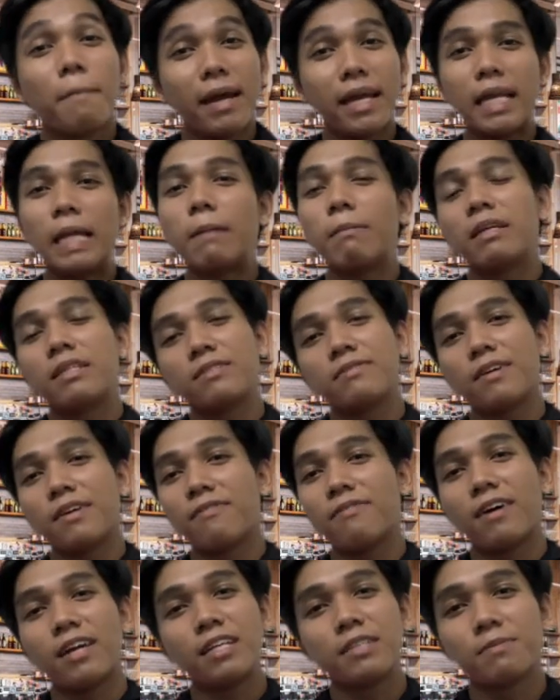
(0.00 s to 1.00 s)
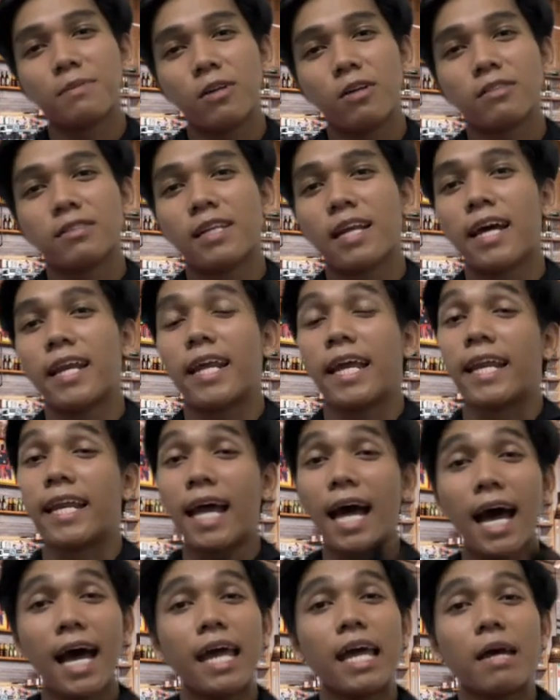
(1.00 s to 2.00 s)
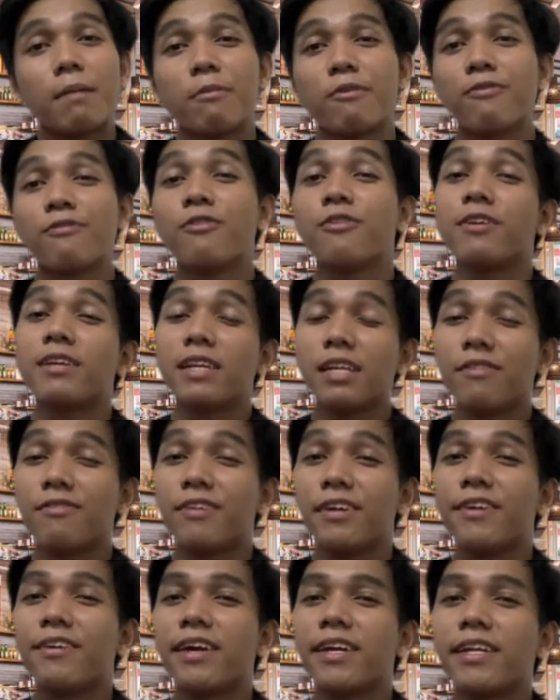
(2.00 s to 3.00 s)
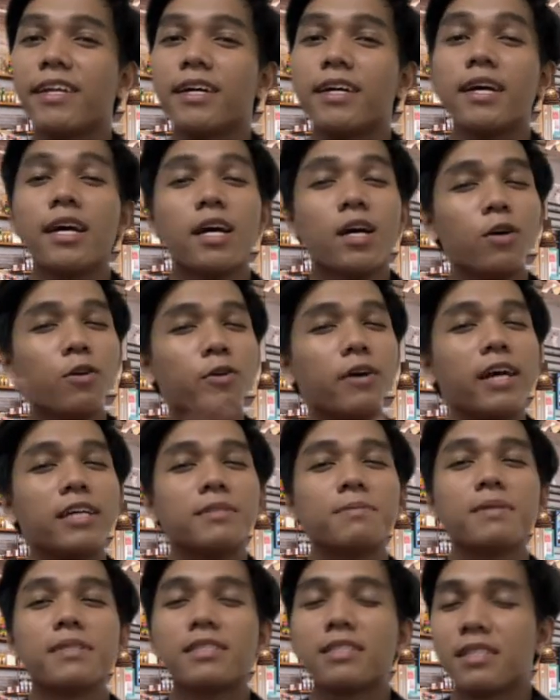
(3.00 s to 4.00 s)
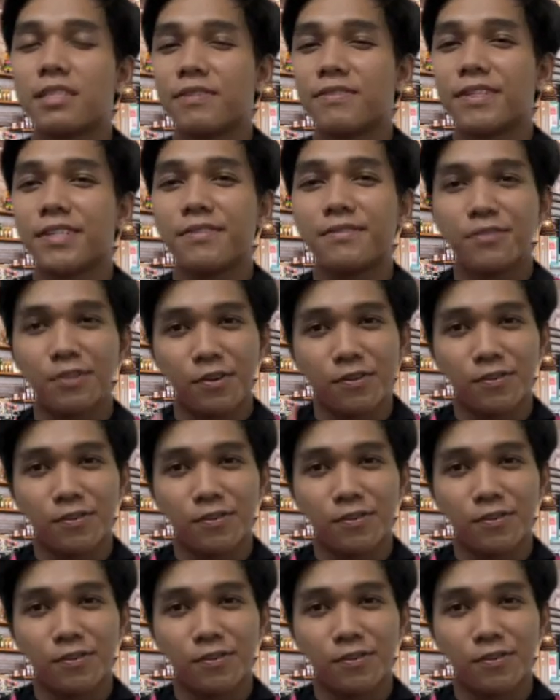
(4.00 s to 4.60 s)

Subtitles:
My name is Faris bin Roslan and I am a food delivery rider who has been serving for